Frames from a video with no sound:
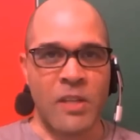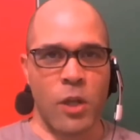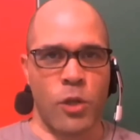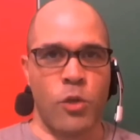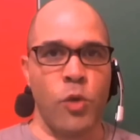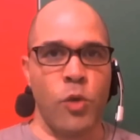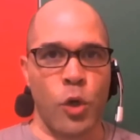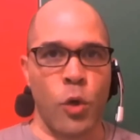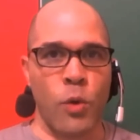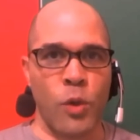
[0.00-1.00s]
They're like, you need
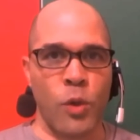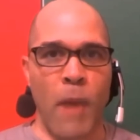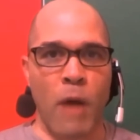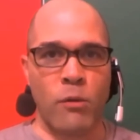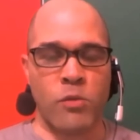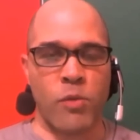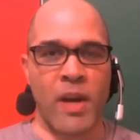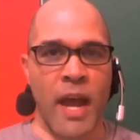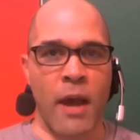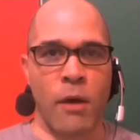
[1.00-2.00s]
to go into the mountains
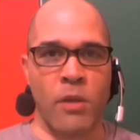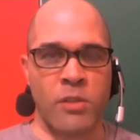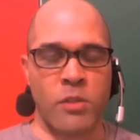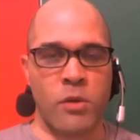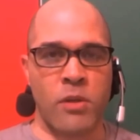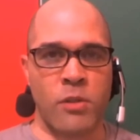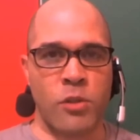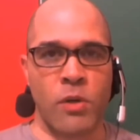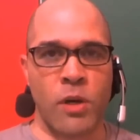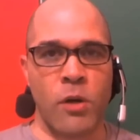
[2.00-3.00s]
right now, so
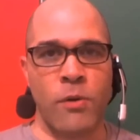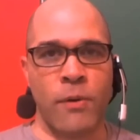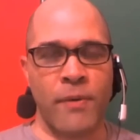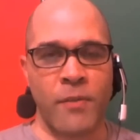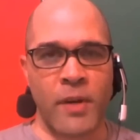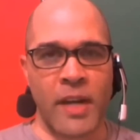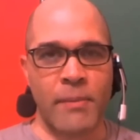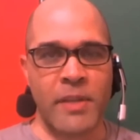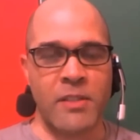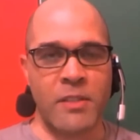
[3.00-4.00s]
Shoko or whatever her
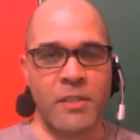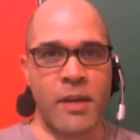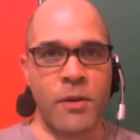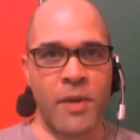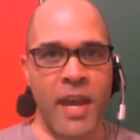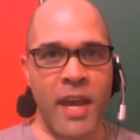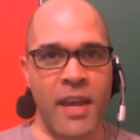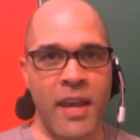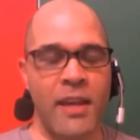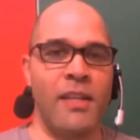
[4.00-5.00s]
name is. She's like,
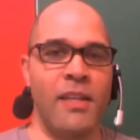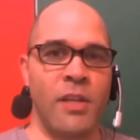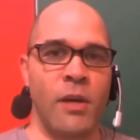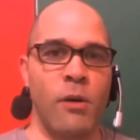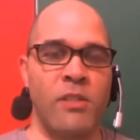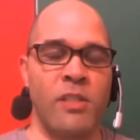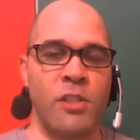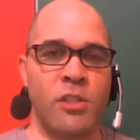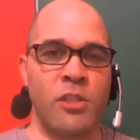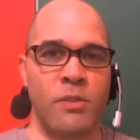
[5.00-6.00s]
okay. Then she goes and
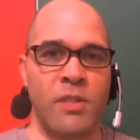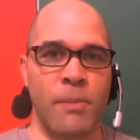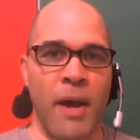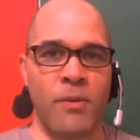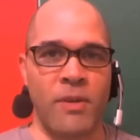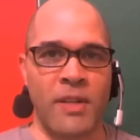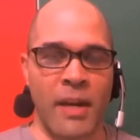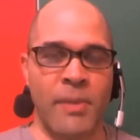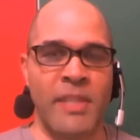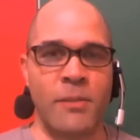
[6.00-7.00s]
just shoots a mountain
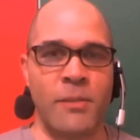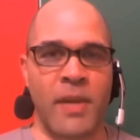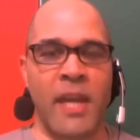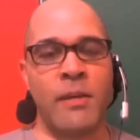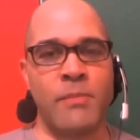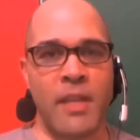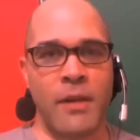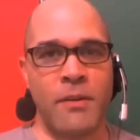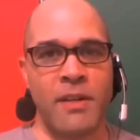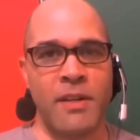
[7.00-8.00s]
and a piece of cake comes
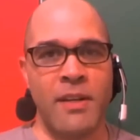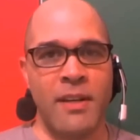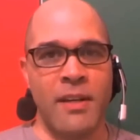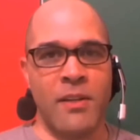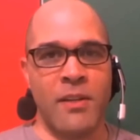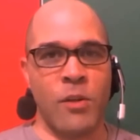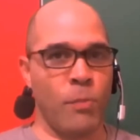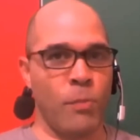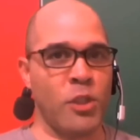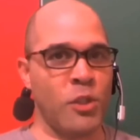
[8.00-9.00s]
out. And they're
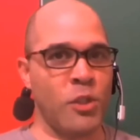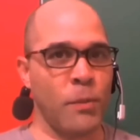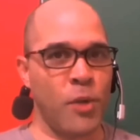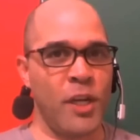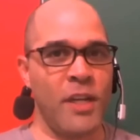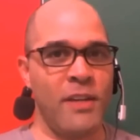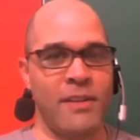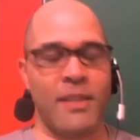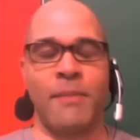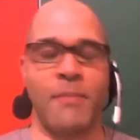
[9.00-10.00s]
like, mission complete.
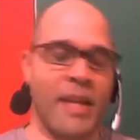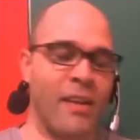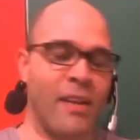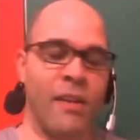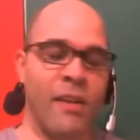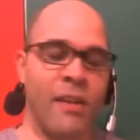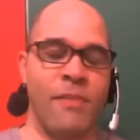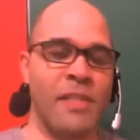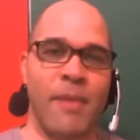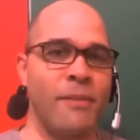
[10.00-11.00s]
And I'm like, I love this
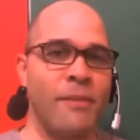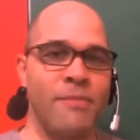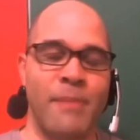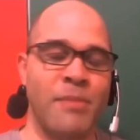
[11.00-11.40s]
game now.